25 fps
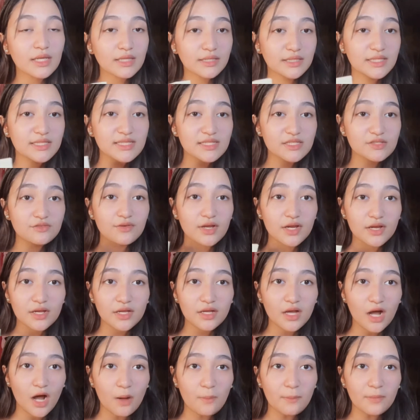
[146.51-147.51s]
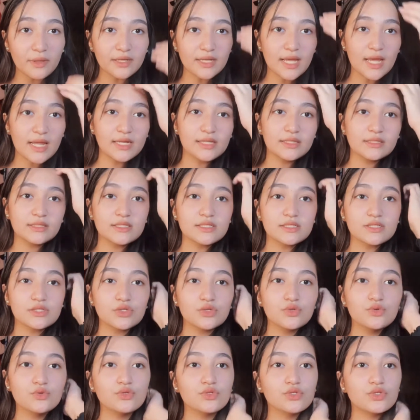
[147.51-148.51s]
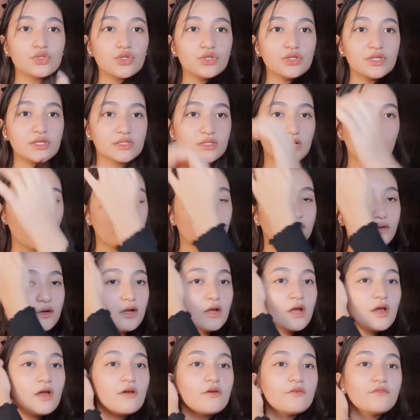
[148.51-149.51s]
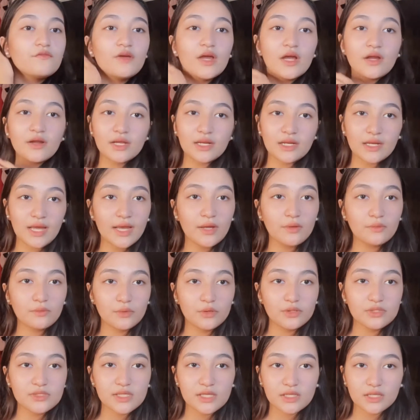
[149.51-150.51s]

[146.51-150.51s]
this is very common, and it is used to just cover very light wounds.